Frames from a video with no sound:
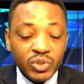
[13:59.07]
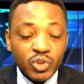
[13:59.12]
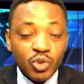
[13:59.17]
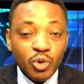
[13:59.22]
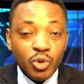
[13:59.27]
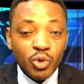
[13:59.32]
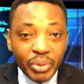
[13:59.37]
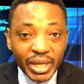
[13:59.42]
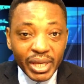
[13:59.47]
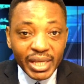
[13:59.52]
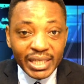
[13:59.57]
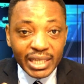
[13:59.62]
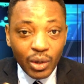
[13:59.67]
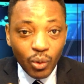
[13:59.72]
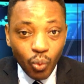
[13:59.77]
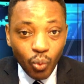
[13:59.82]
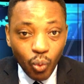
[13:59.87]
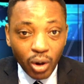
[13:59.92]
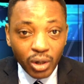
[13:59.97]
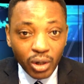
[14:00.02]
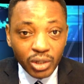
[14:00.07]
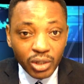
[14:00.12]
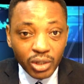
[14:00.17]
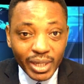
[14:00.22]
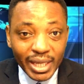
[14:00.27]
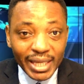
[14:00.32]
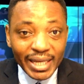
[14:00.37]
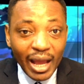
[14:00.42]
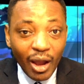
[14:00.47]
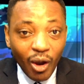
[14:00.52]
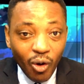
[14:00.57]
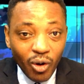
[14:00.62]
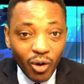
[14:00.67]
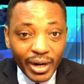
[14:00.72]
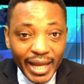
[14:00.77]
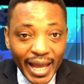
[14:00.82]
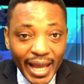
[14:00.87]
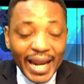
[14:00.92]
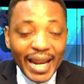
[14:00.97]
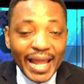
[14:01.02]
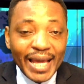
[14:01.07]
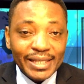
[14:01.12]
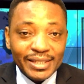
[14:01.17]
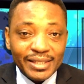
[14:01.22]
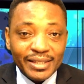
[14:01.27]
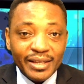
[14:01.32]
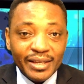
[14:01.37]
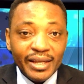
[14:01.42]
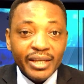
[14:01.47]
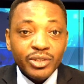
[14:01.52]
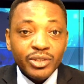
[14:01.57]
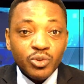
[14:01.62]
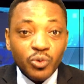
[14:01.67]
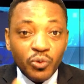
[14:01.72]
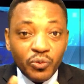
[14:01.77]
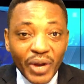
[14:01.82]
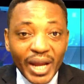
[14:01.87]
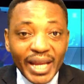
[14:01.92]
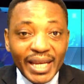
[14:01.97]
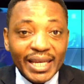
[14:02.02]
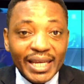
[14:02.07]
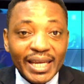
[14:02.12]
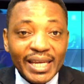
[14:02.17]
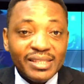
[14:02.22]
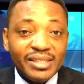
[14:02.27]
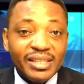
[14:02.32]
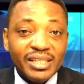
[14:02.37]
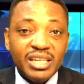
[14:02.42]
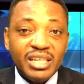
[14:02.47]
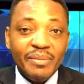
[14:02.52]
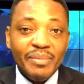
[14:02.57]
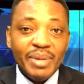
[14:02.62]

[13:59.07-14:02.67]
to bring the world together, all the allies, to fight against the